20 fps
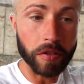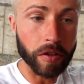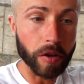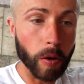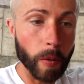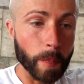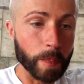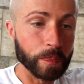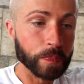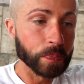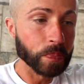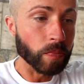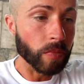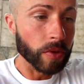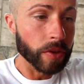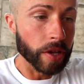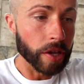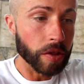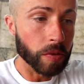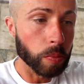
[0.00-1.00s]
So
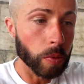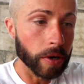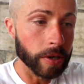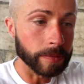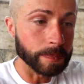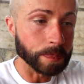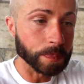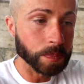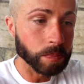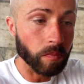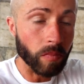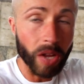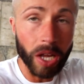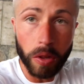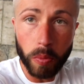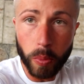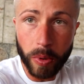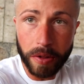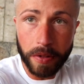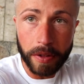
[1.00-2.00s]
this one,
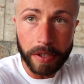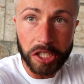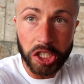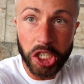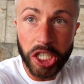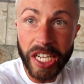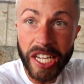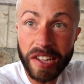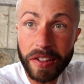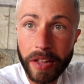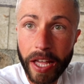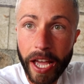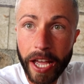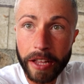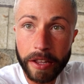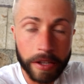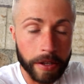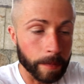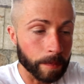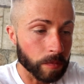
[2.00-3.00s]
it was cheese
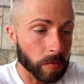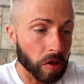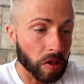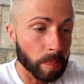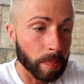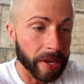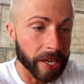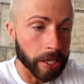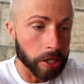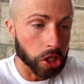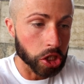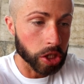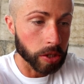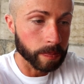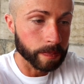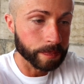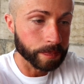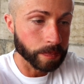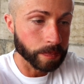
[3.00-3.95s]
and spinach.